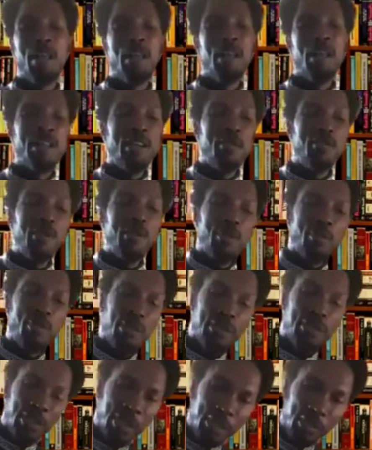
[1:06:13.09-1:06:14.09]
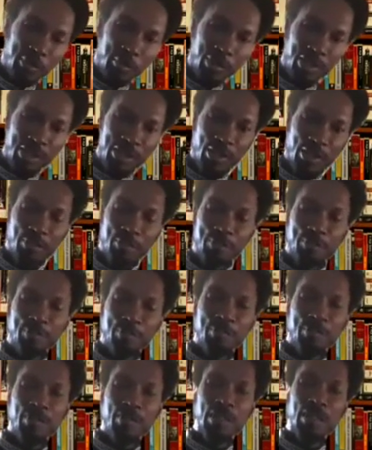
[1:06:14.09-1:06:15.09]
And even the budget speech,
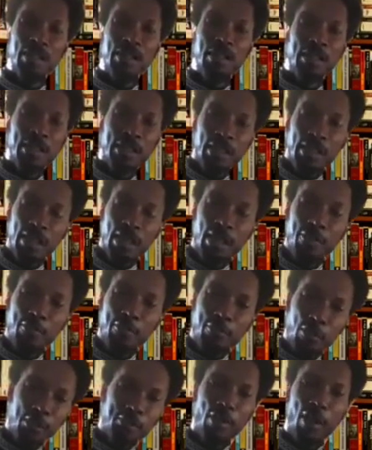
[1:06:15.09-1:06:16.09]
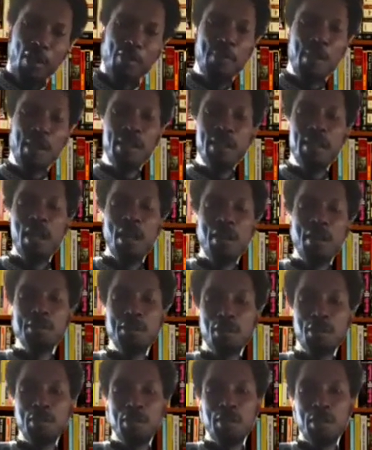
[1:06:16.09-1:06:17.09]
it did in the first 5 paragraphs
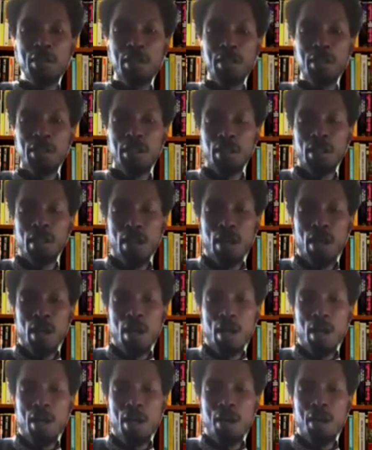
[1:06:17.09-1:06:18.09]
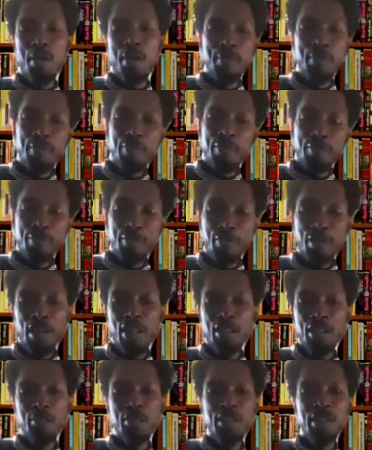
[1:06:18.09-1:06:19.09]
of the
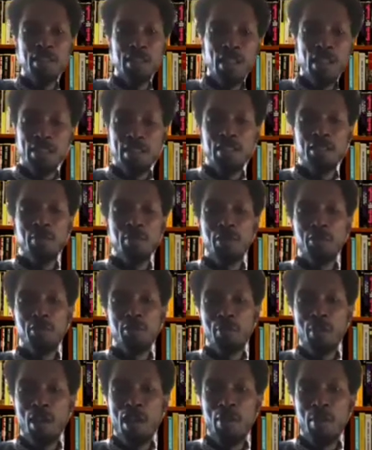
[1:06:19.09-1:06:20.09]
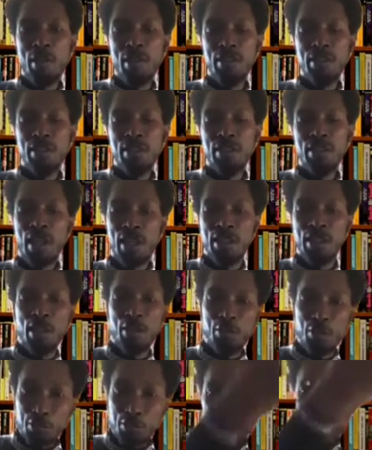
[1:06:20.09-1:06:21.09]
finance minister's statement to parliament that they are
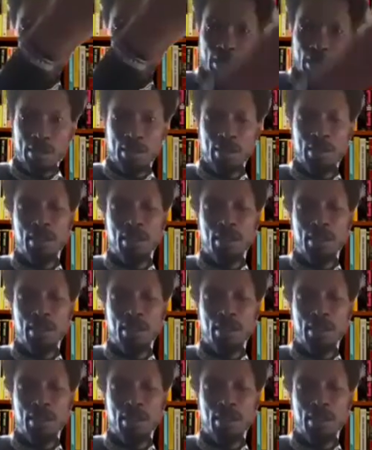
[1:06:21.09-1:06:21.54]
going to raise